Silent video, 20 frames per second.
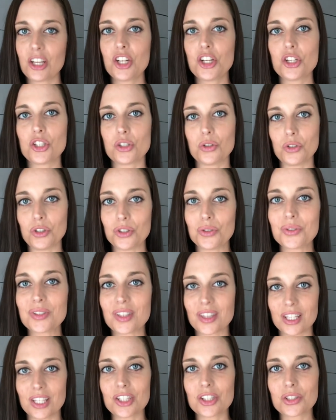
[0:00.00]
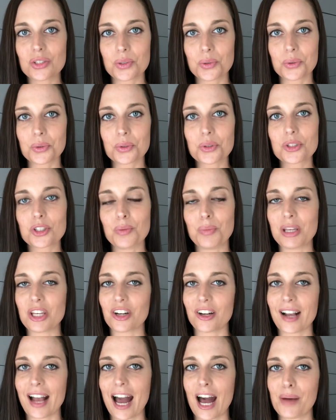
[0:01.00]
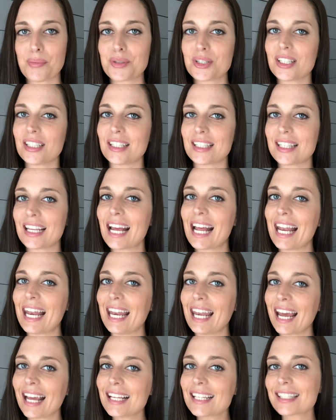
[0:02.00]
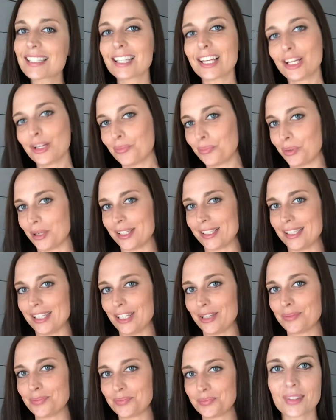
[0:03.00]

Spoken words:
So use these tools to make your captions nice and pretty.